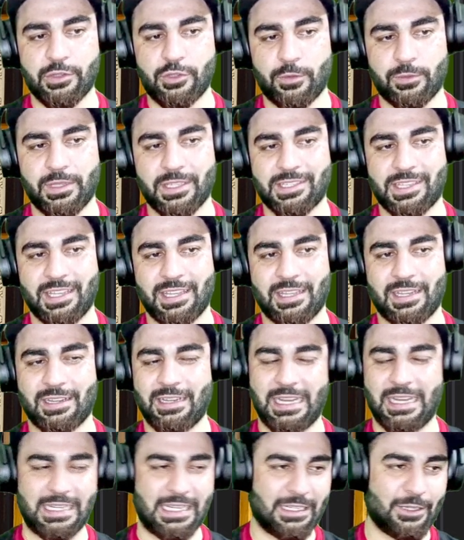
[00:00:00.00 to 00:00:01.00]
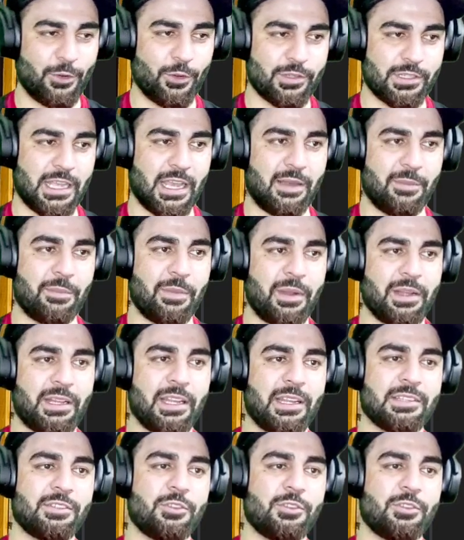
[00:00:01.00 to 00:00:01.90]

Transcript: of this color, and it looks a bit his.